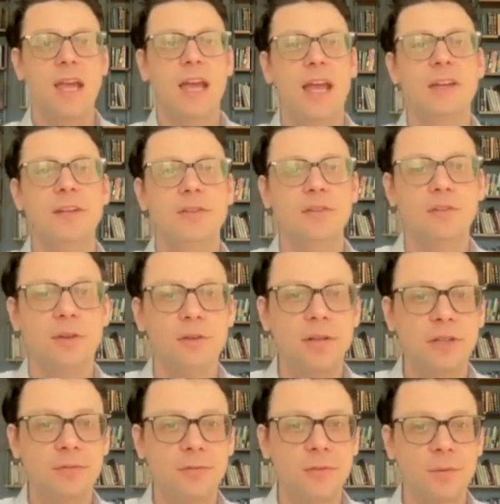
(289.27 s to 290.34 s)
And you'll
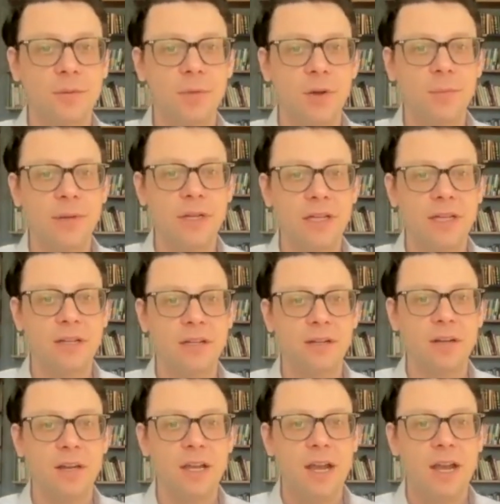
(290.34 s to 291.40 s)
notice for a moment
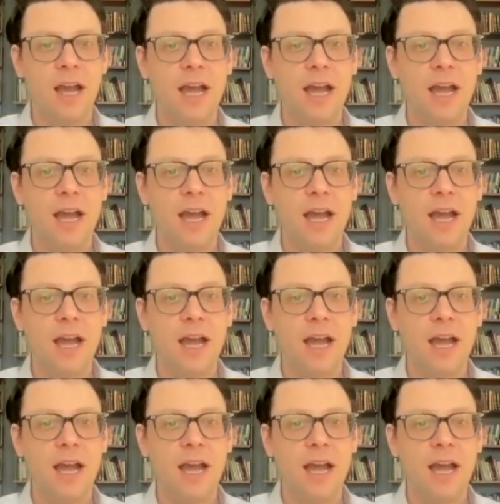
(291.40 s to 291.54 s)
here,